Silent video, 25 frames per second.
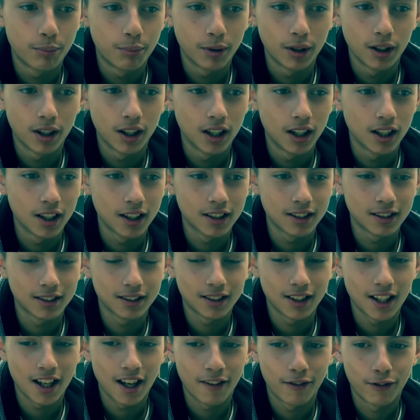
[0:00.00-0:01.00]
But
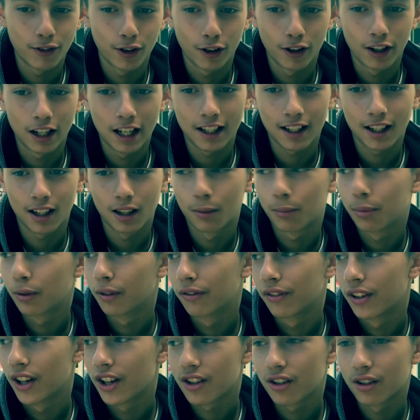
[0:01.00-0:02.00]
if you're like in a
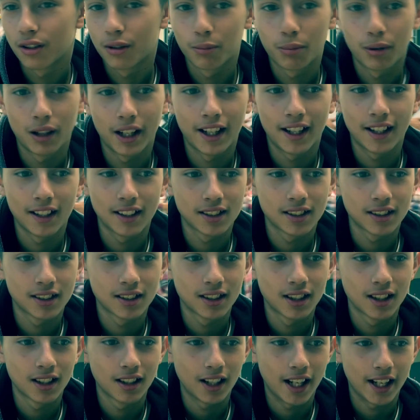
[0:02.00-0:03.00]
professional
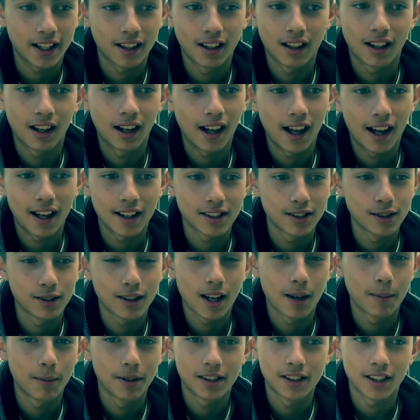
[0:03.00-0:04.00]
place, like in class, you
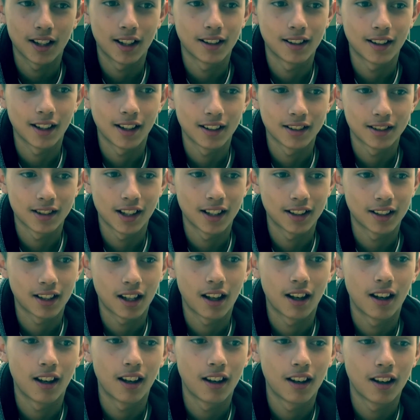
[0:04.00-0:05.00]
can't be saying things
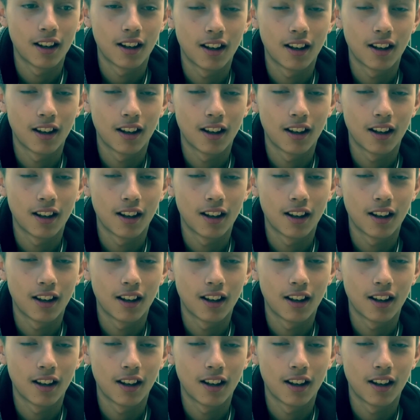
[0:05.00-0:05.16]
like that.